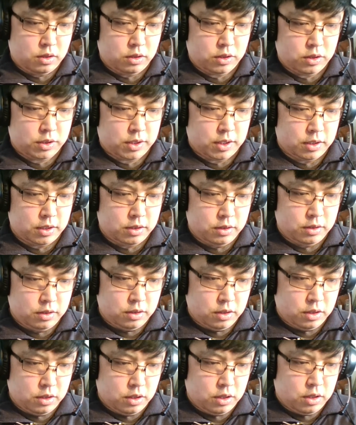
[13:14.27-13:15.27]
Just gonna
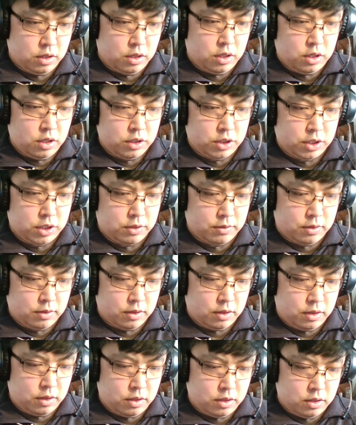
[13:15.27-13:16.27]
check the
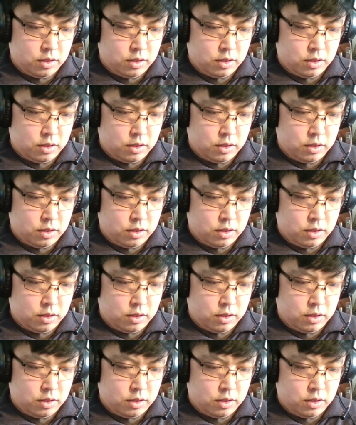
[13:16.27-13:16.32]
thing.